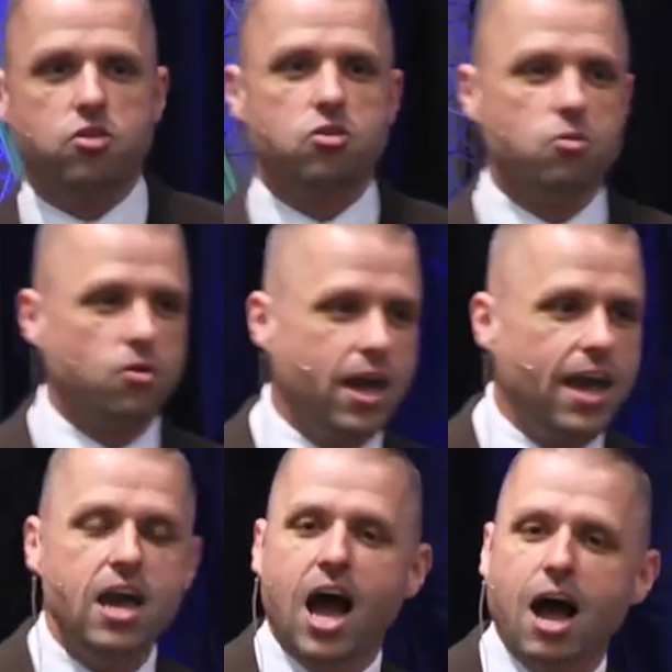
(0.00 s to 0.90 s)
to do,
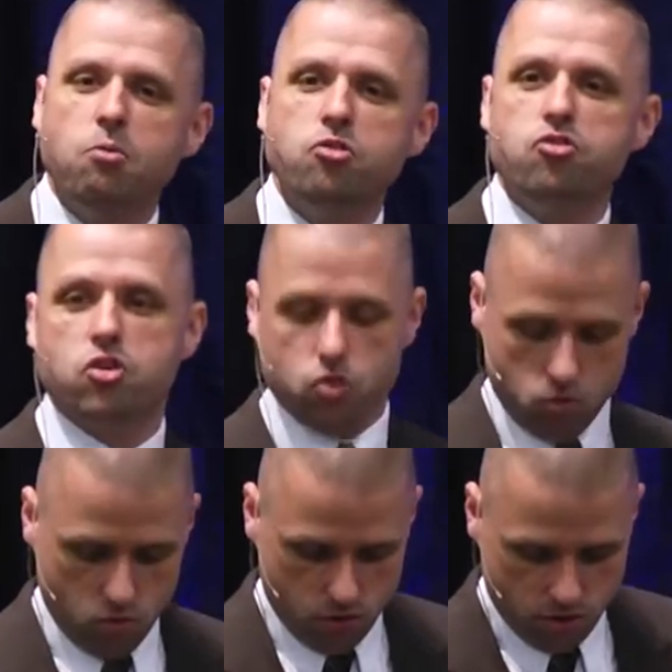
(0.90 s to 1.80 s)
okay? I want
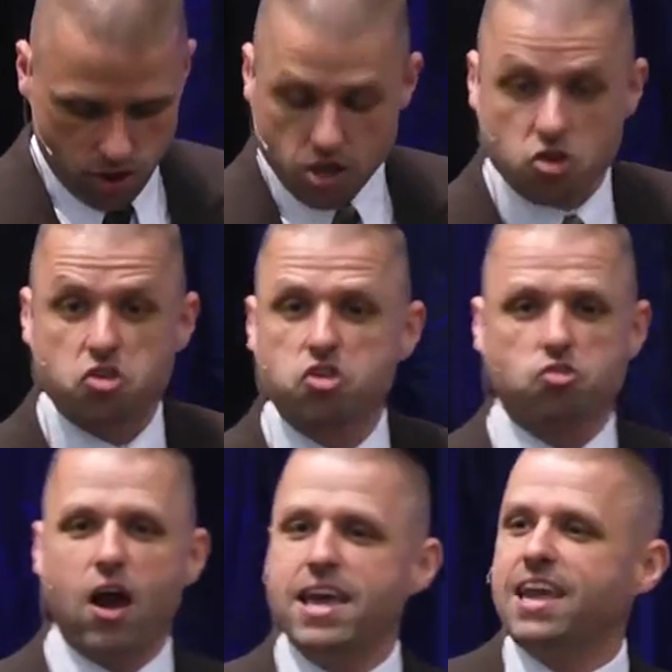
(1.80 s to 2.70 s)
you to
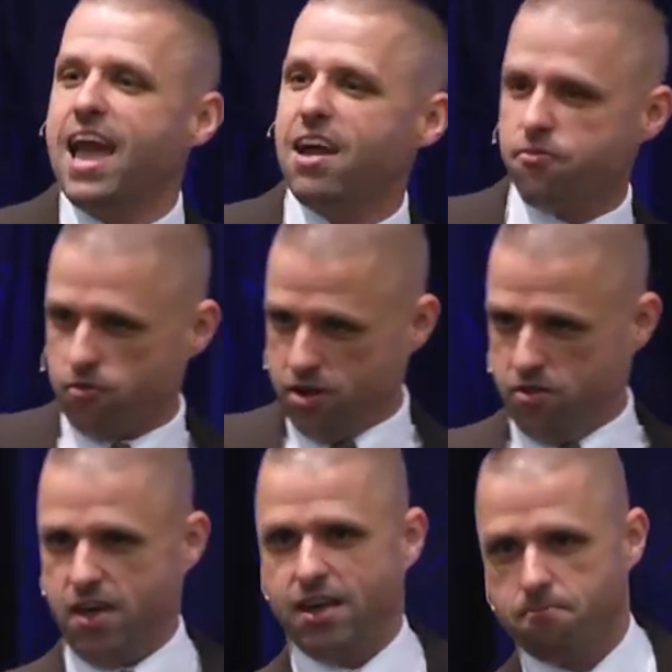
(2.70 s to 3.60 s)
strike
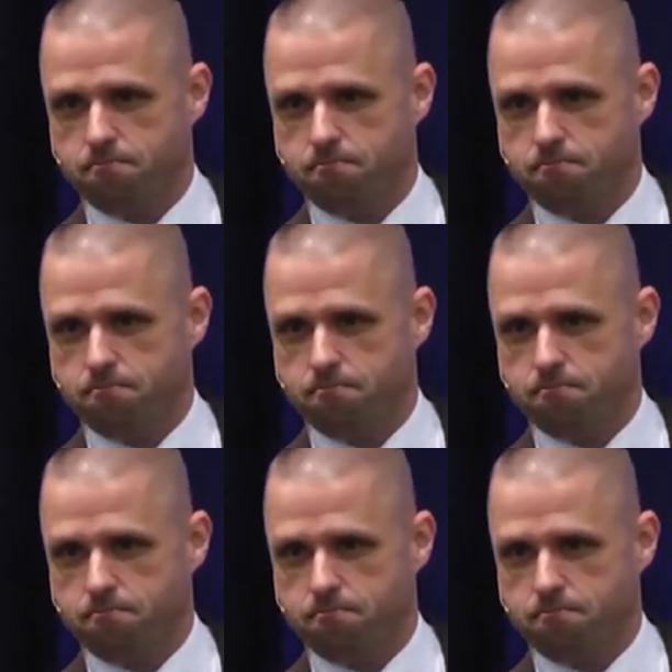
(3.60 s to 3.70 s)
everything